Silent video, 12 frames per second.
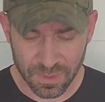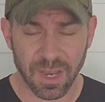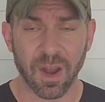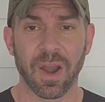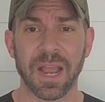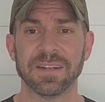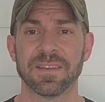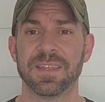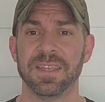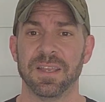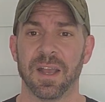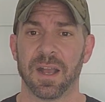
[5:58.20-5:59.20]
all right,
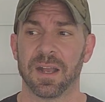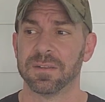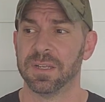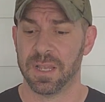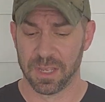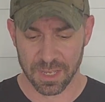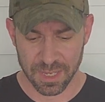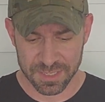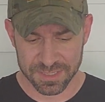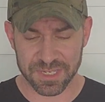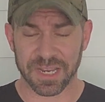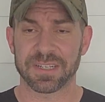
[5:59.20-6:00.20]
the
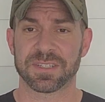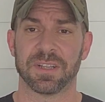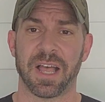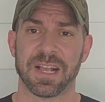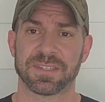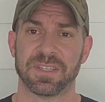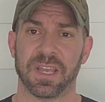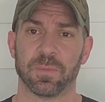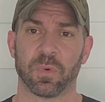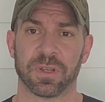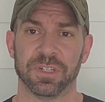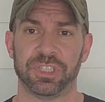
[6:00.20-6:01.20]
second to last thing
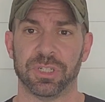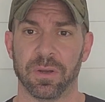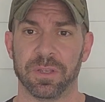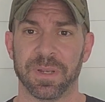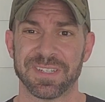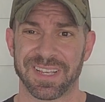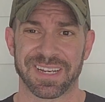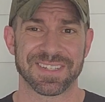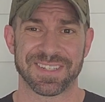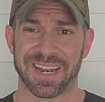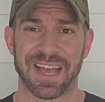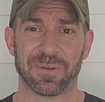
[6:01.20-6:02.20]
we're going to show you, because like I
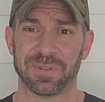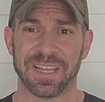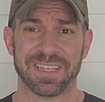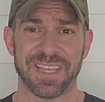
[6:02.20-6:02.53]
said, I don't like